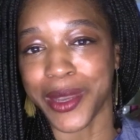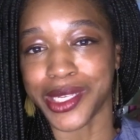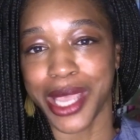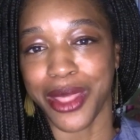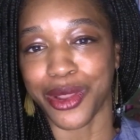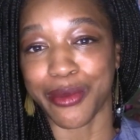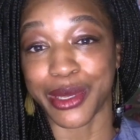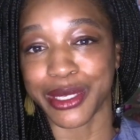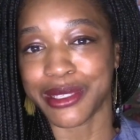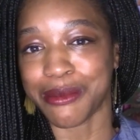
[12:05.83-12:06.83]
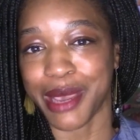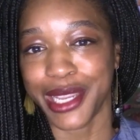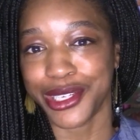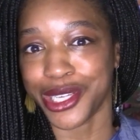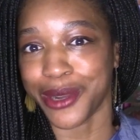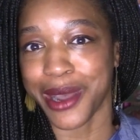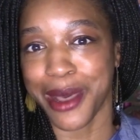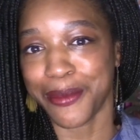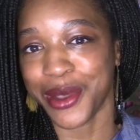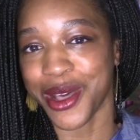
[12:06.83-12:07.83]
which other books might show
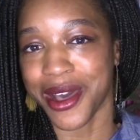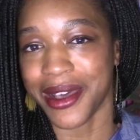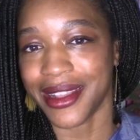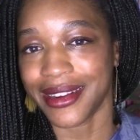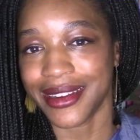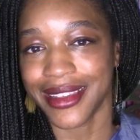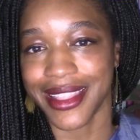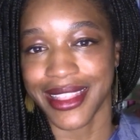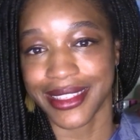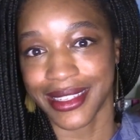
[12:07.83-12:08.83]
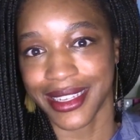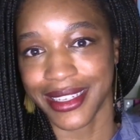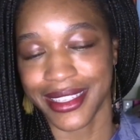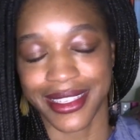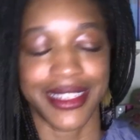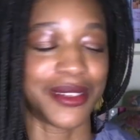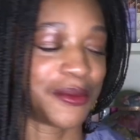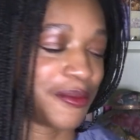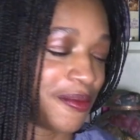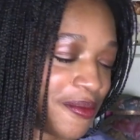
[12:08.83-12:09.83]
up on this list.
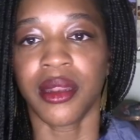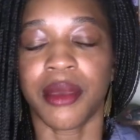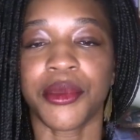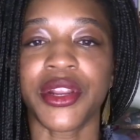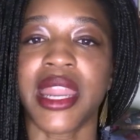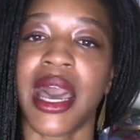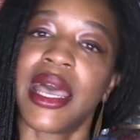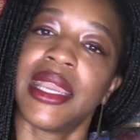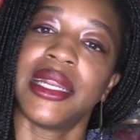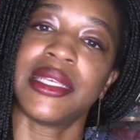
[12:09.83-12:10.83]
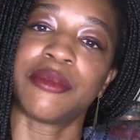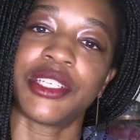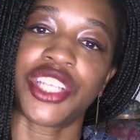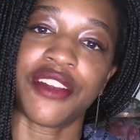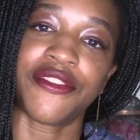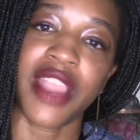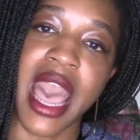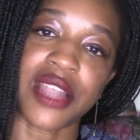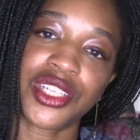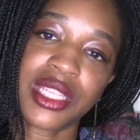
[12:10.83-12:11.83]
Number 9 is by Jennifer
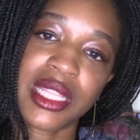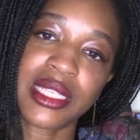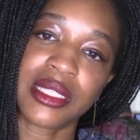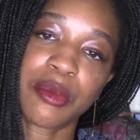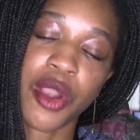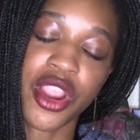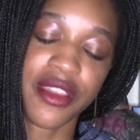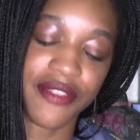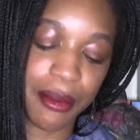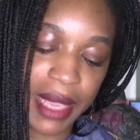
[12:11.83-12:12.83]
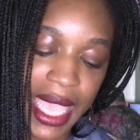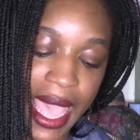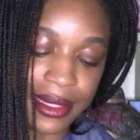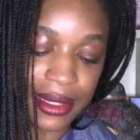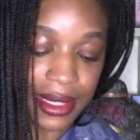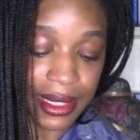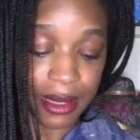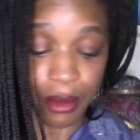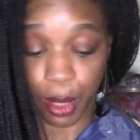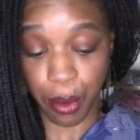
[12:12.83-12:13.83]
Ashley. This is part of the Mackenzies
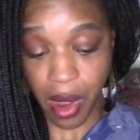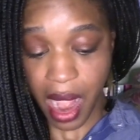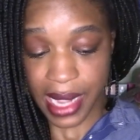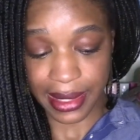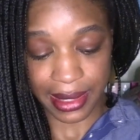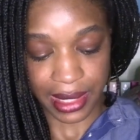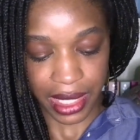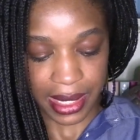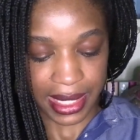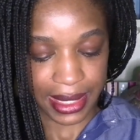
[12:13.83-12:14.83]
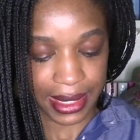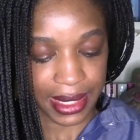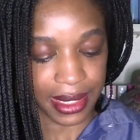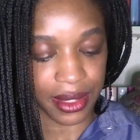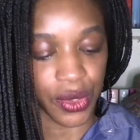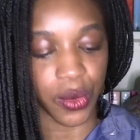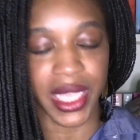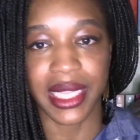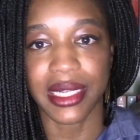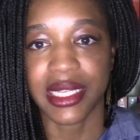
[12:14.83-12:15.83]
and McBride series. This is The
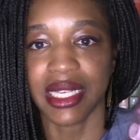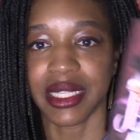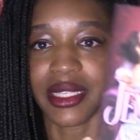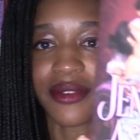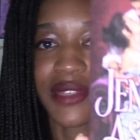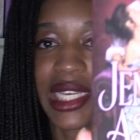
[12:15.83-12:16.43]
Wicked Deeds of